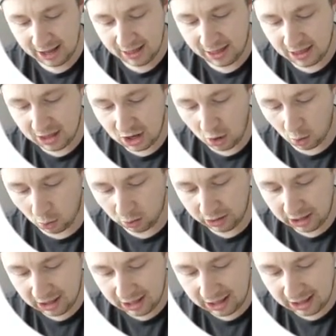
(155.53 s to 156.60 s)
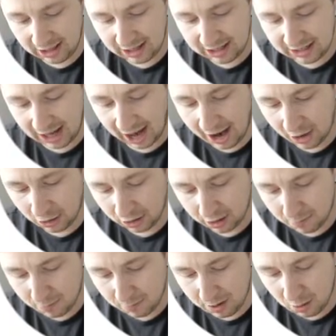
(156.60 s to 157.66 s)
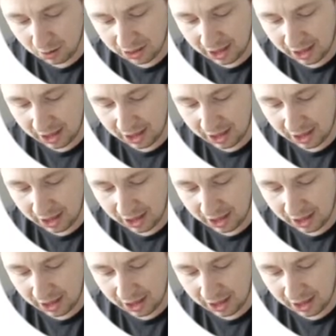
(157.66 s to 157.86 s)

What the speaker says: then the only thing that this iron can be with